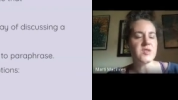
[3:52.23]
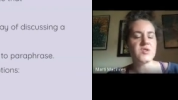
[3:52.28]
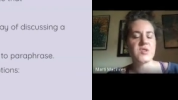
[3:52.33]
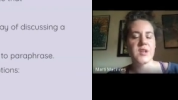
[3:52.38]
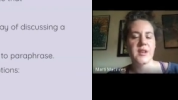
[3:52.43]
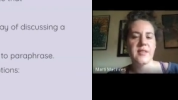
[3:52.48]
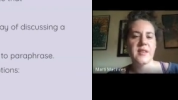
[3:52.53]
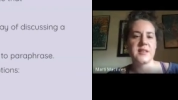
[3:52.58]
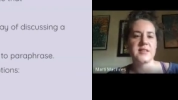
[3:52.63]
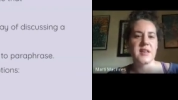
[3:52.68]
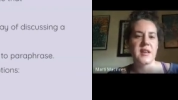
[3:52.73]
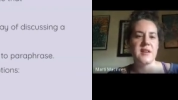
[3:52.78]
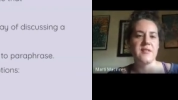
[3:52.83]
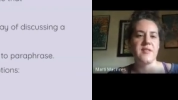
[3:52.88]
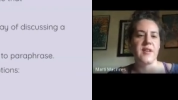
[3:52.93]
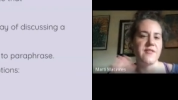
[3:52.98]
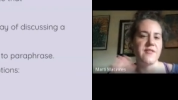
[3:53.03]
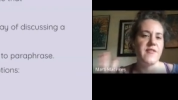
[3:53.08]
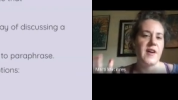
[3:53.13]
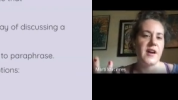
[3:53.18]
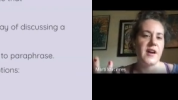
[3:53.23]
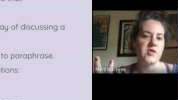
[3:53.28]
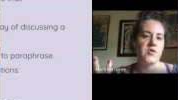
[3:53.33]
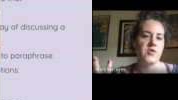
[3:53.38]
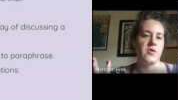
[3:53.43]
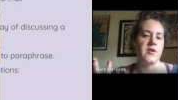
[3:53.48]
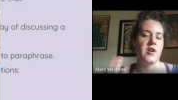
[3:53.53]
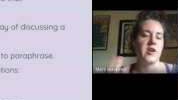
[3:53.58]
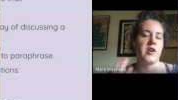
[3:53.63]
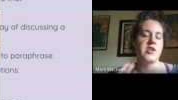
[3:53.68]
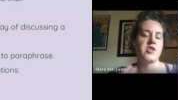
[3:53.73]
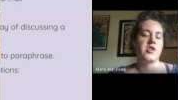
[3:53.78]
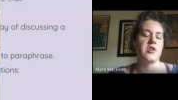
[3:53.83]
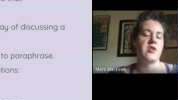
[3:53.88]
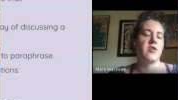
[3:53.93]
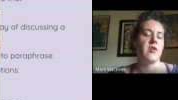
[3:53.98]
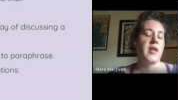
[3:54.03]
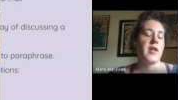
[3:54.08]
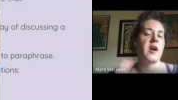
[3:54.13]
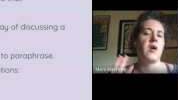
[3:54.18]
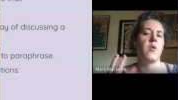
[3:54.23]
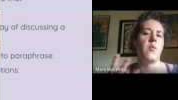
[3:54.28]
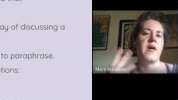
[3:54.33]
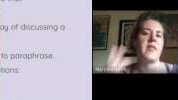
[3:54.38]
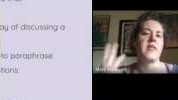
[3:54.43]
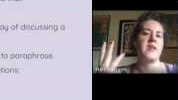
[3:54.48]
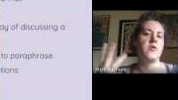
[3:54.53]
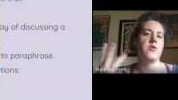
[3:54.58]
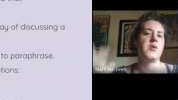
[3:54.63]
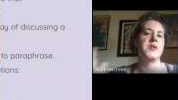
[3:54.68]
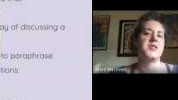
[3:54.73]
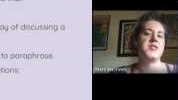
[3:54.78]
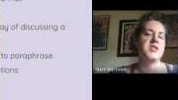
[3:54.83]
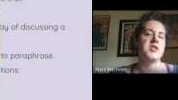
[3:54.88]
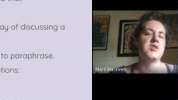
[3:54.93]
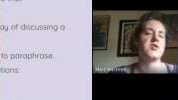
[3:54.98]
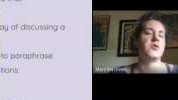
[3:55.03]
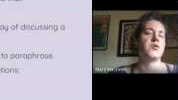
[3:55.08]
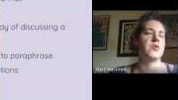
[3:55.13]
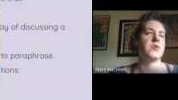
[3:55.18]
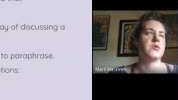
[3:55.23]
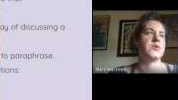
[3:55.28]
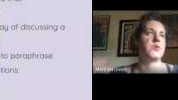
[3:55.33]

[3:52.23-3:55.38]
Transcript: so like that's kind of like factual narration or like a way that you can teach through a